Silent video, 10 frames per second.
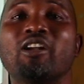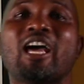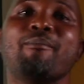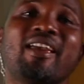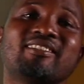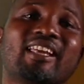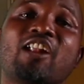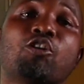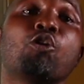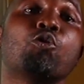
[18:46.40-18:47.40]
ornaments that
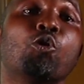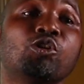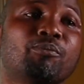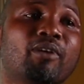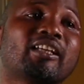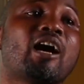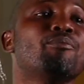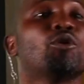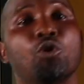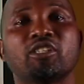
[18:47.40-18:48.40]
are not gold but
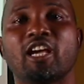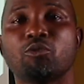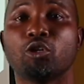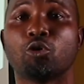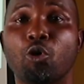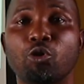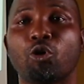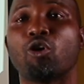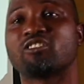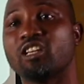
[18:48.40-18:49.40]
can be coated with
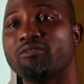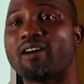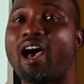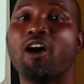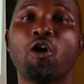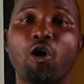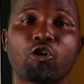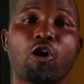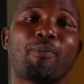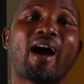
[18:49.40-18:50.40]
gold or silver or
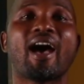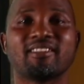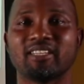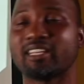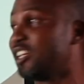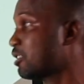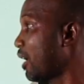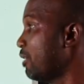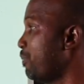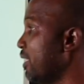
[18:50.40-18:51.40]
copper, as the case
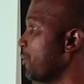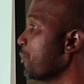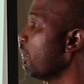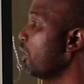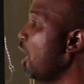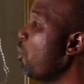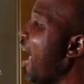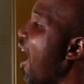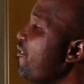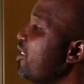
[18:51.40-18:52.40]
might be. Then we
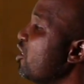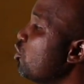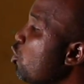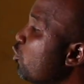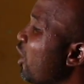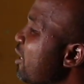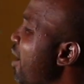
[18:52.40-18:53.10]
have, it is used for the